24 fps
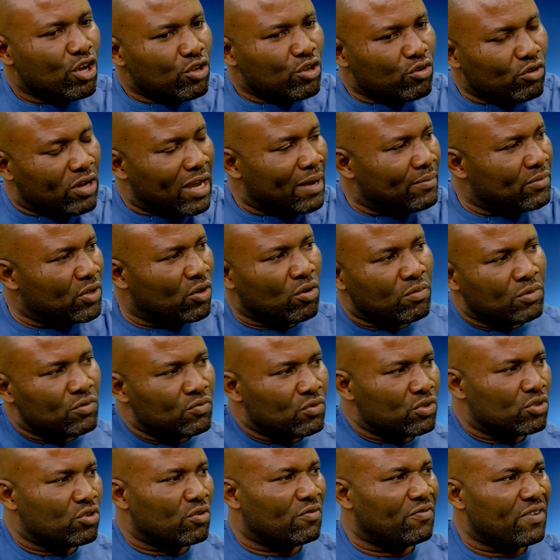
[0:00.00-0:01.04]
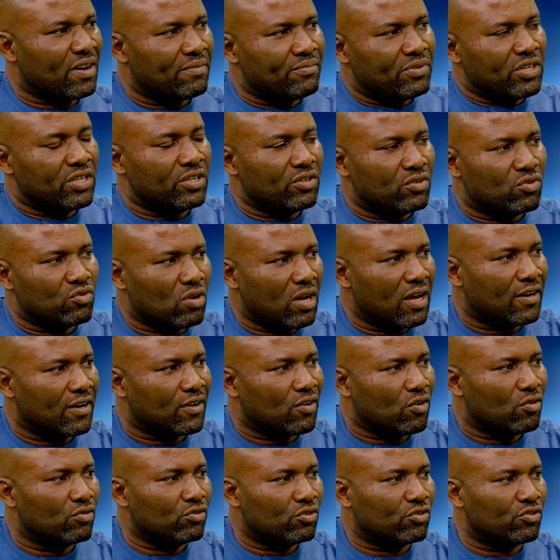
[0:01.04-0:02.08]
you can't be coming with your fabric into our
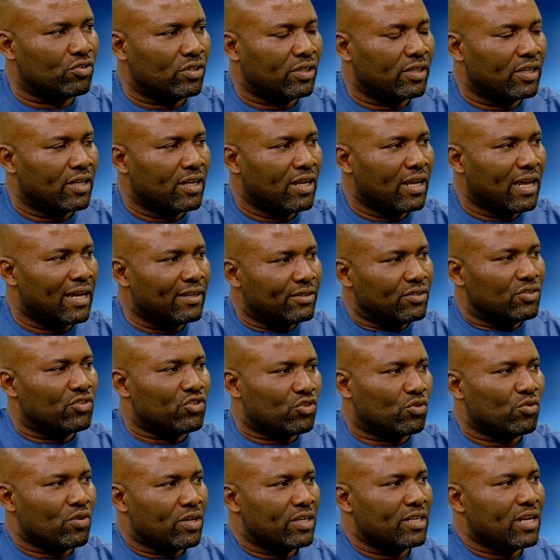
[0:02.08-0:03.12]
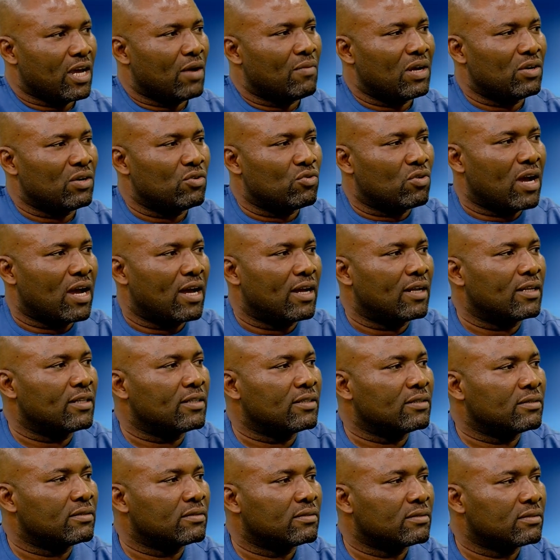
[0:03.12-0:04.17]
country and destroying our local